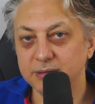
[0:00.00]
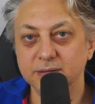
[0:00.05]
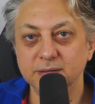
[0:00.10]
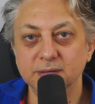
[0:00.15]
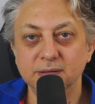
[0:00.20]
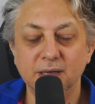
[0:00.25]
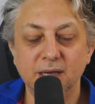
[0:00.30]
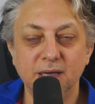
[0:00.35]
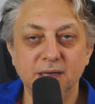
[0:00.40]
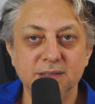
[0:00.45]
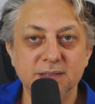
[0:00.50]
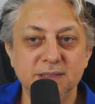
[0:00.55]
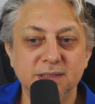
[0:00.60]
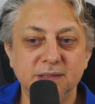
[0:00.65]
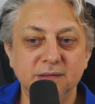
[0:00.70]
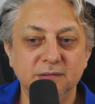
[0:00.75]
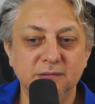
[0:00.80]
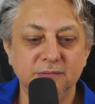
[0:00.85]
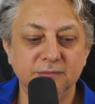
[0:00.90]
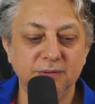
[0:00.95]
And
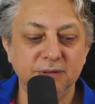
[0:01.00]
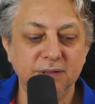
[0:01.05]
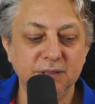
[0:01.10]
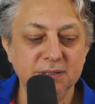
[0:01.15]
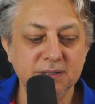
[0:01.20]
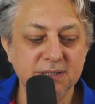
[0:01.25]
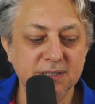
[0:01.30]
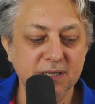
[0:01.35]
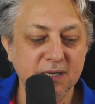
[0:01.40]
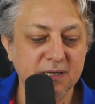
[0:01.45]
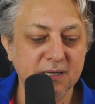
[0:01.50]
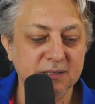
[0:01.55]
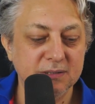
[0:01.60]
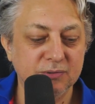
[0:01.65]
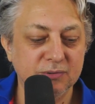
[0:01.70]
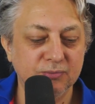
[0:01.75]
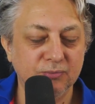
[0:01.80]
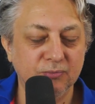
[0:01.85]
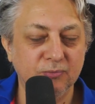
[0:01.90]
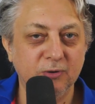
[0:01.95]
so this is
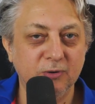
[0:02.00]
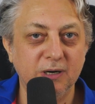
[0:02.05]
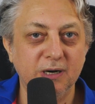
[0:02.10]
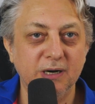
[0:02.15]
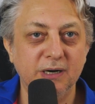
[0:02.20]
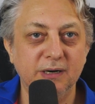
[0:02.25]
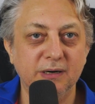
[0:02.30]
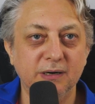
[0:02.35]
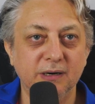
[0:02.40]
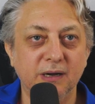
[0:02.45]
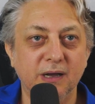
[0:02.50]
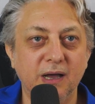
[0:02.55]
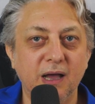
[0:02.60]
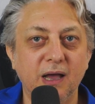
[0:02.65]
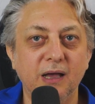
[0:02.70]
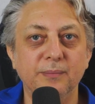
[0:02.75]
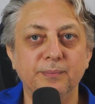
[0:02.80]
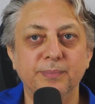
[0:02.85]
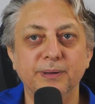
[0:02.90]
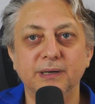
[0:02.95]
where I
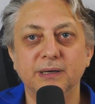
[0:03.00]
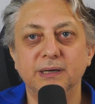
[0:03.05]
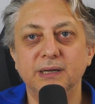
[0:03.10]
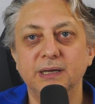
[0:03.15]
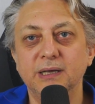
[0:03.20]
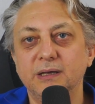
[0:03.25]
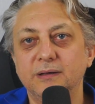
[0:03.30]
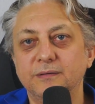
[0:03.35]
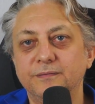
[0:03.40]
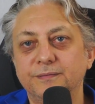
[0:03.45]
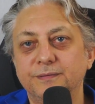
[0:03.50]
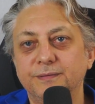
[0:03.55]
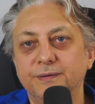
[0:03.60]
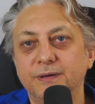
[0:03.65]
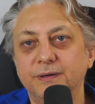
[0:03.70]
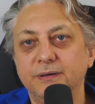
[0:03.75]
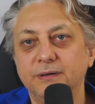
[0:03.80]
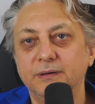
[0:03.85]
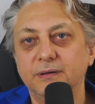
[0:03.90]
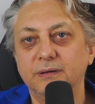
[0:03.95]
believe
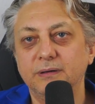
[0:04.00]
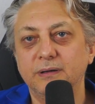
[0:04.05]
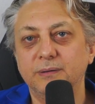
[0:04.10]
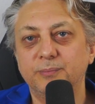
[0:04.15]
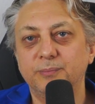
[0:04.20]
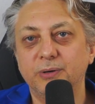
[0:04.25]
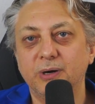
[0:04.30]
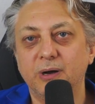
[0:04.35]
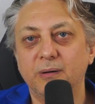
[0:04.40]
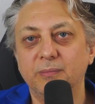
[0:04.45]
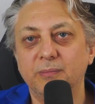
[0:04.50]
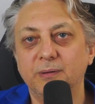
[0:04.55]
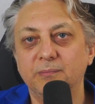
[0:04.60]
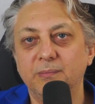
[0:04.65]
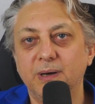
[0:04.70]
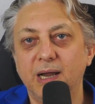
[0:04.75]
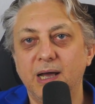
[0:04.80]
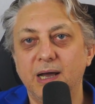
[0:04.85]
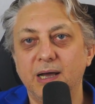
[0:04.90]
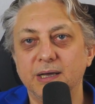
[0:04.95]
the problem
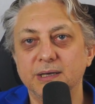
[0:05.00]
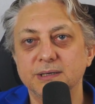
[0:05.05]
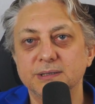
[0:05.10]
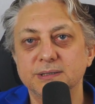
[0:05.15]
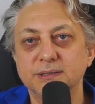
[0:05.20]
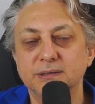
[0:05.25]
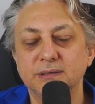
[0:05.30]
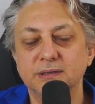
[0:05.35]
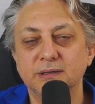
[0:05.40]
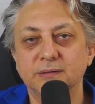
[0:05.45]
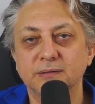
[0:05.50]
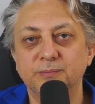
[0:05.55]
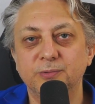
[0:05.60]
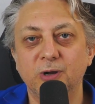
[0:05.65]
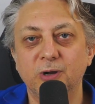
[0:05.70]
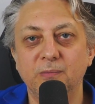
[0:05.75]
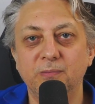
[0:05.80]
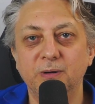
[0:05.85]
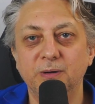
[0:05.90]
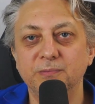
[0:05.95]
lies. The
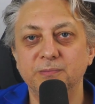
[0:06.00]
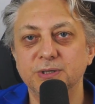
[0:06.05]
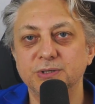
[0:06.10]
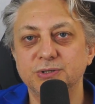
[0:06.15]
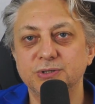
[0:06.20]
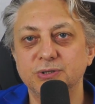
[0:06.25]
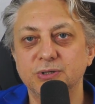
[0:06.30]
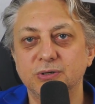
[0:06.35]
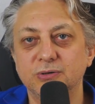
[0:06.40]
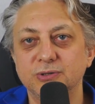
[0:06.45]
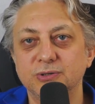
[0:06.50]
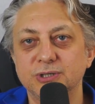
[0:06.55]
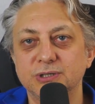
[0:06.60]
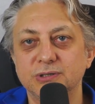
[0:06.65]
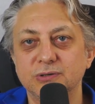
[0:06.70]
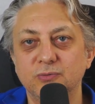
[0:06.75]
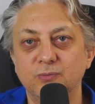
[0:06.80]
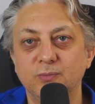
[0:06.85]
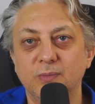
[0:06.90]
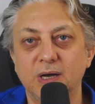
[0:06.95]
problem is not
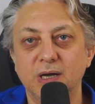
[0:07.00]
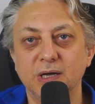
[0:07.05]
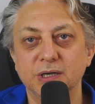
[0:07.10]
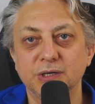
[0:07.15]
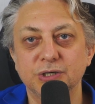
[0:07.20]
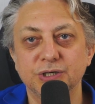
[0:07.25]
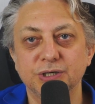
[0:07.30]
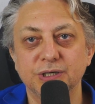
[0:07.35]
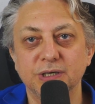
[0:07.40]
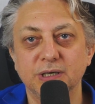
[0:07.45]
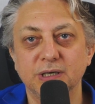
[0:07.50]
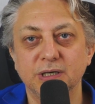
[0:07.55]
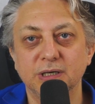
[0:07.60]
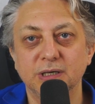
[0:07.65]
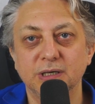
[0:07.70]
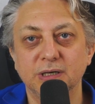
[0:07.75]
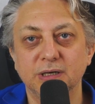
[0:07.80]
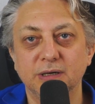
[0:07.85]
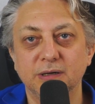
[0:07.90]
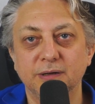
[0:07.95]
so much
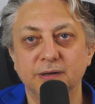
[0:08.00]
in